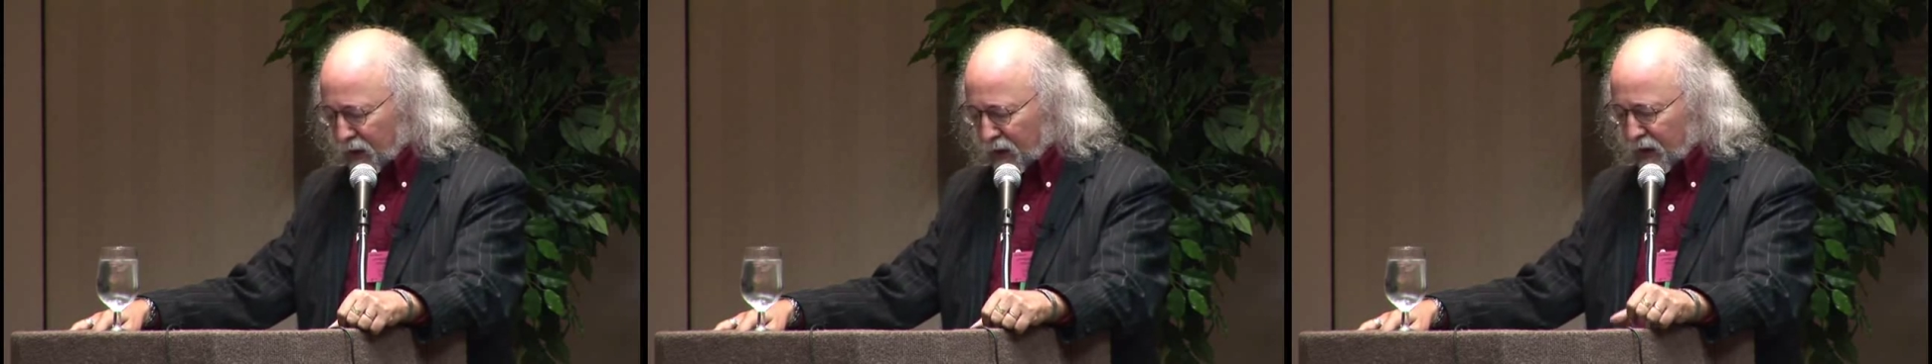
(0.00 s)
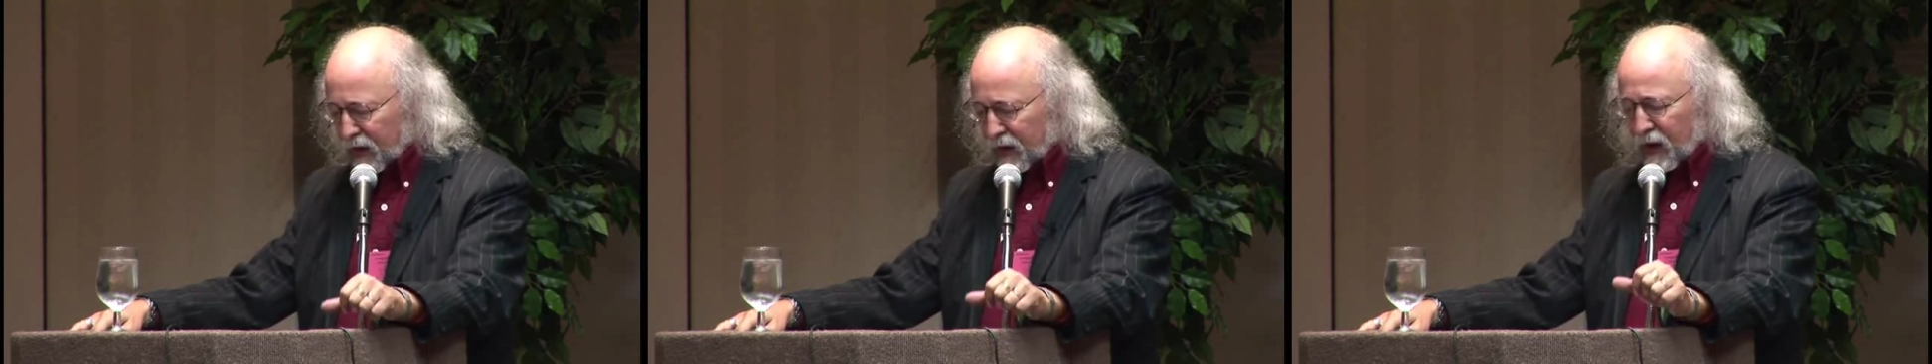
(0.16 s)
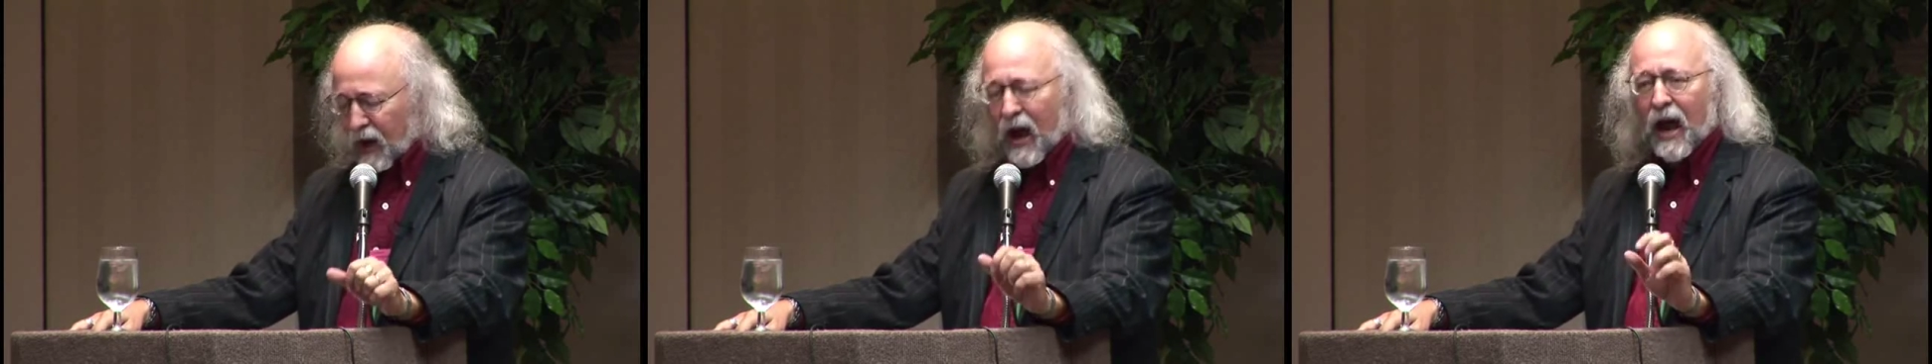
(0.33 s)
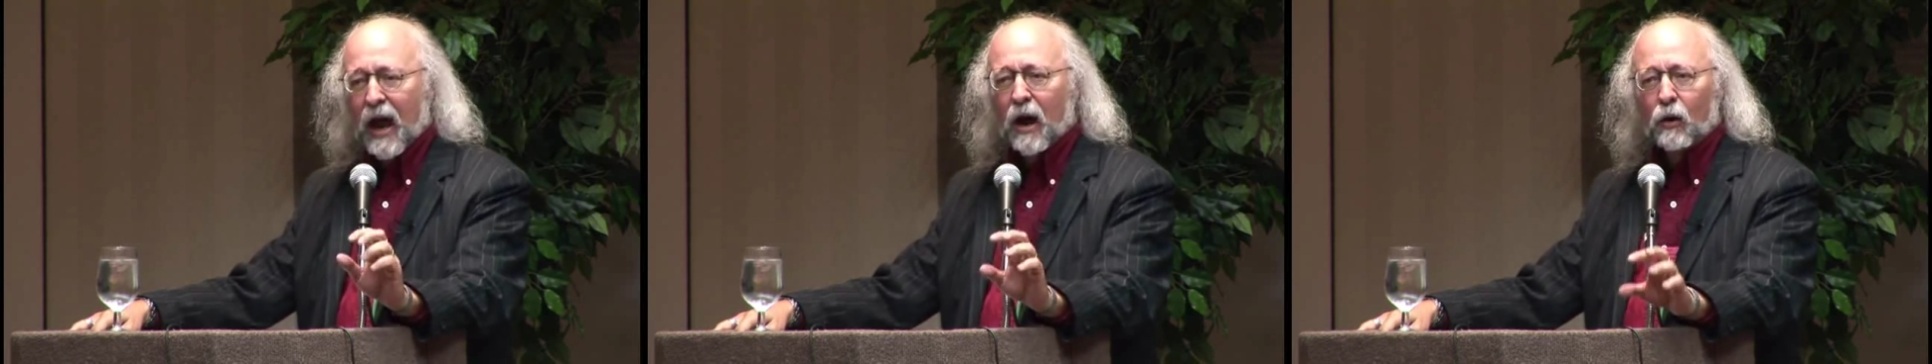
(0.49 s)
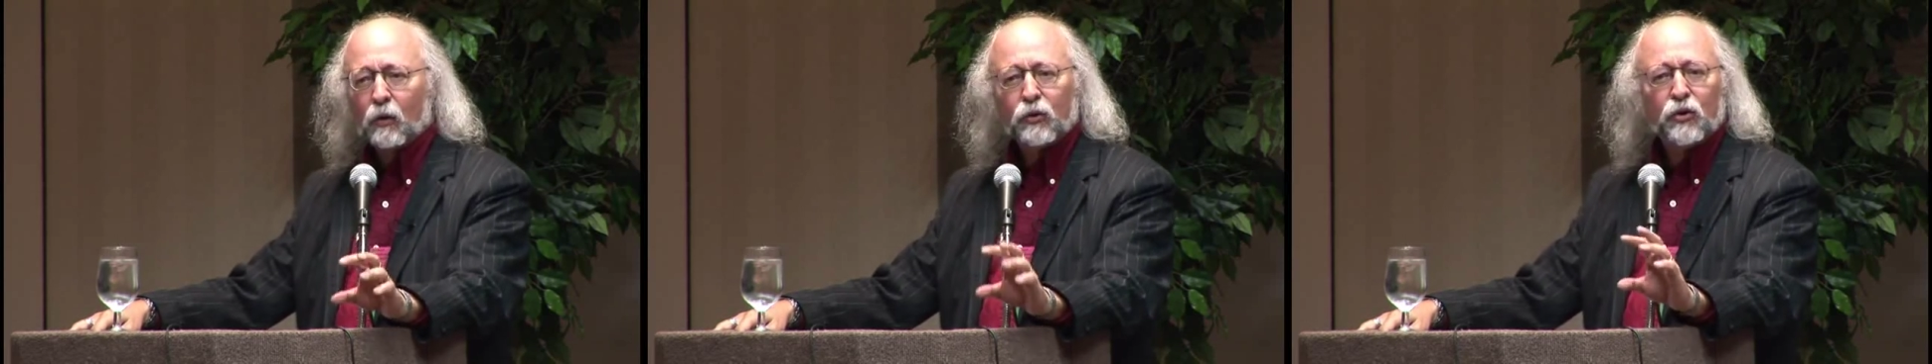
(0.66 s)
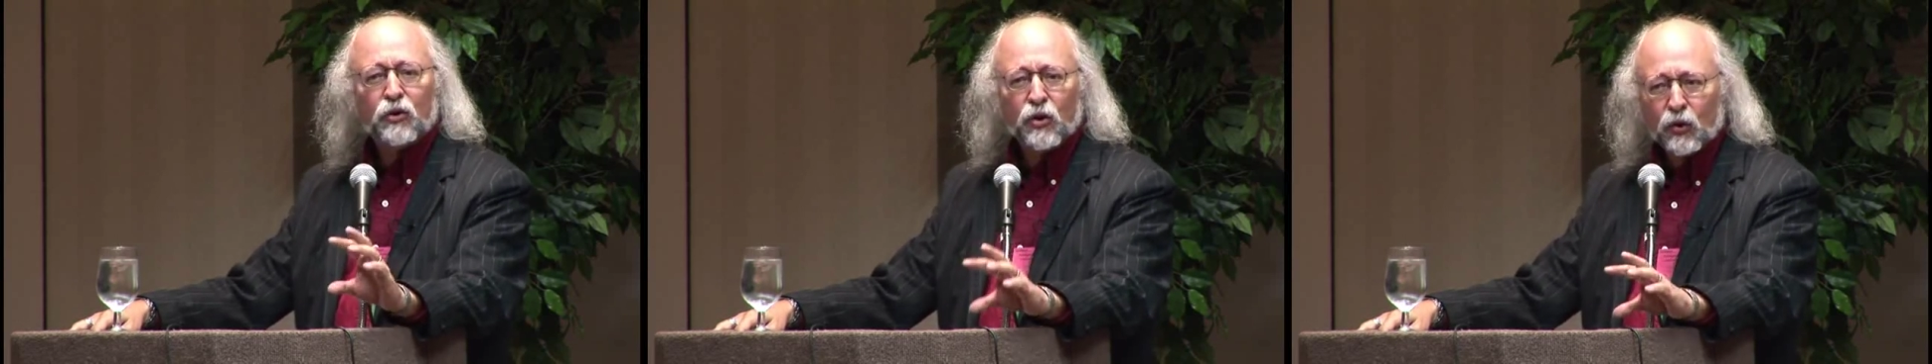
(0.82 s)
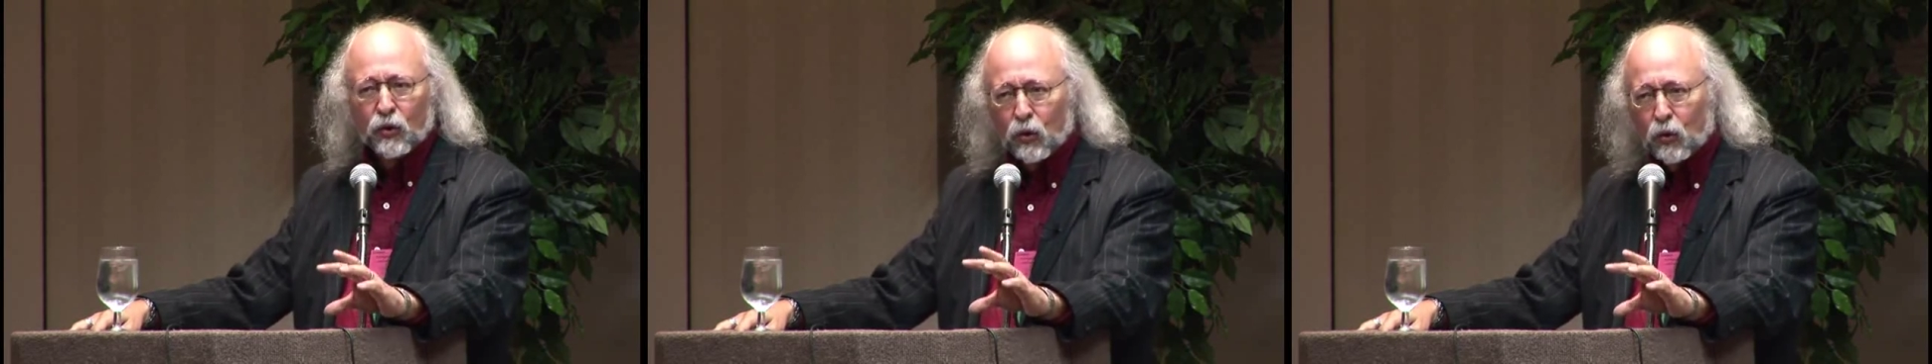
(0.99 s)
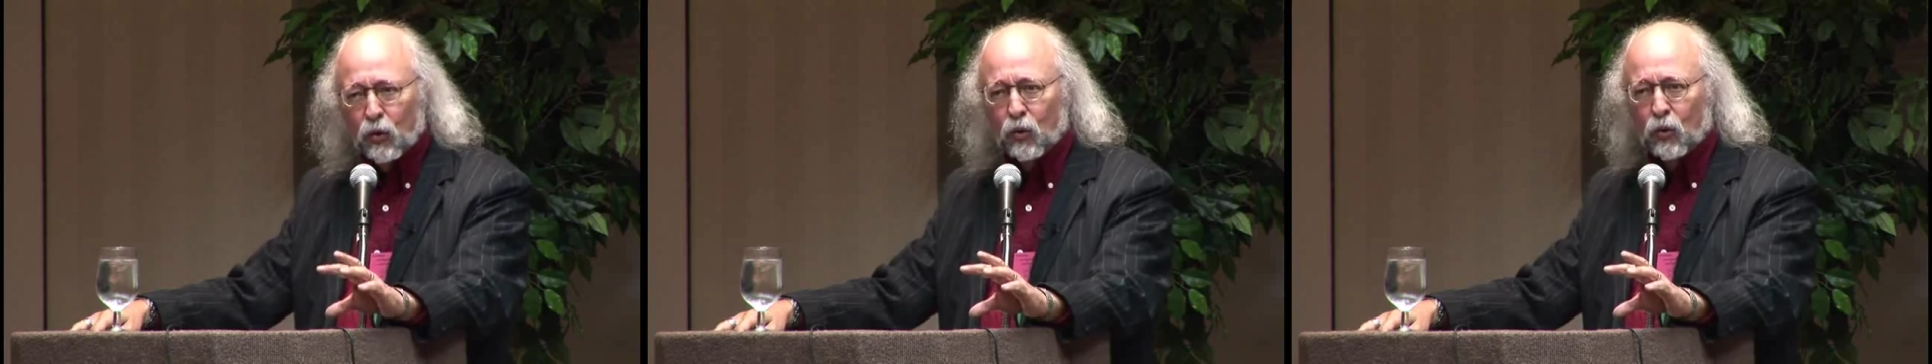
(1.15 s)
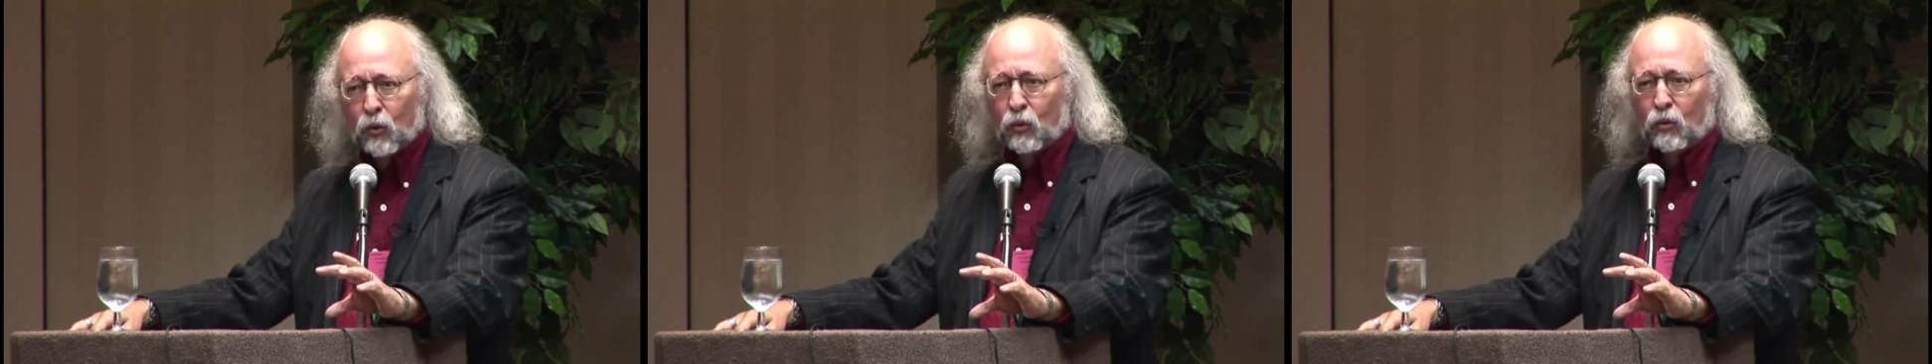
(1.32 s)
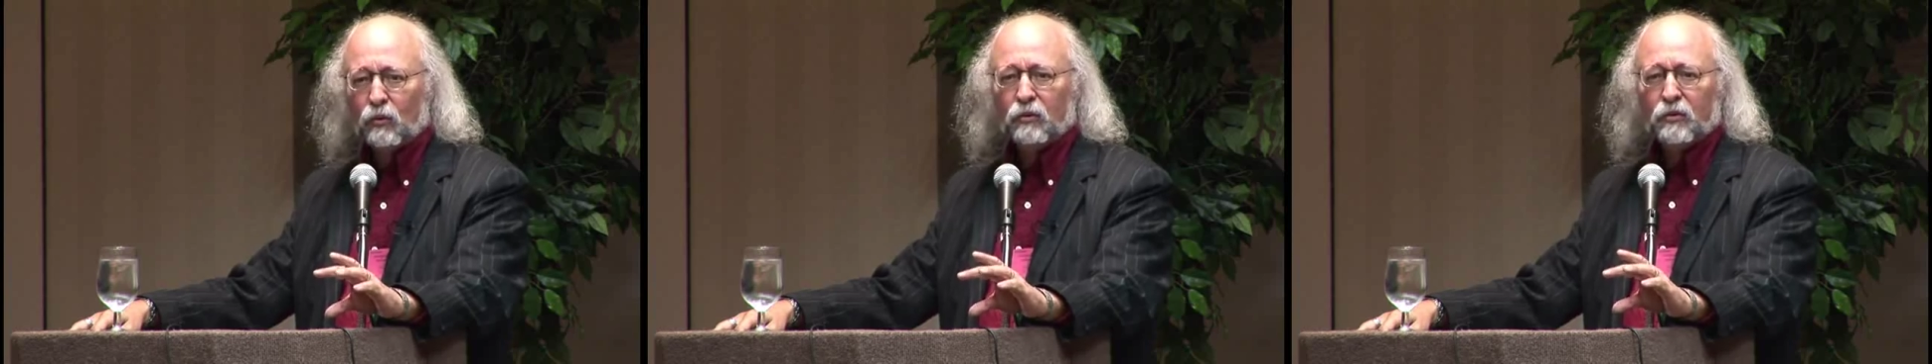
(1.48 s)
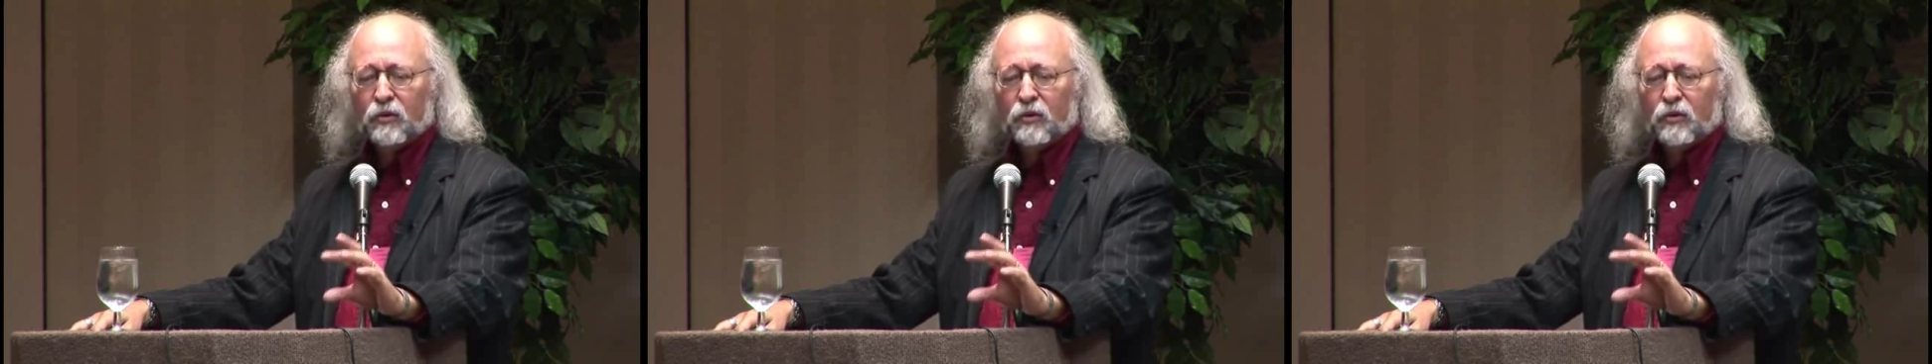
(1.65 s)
the how-to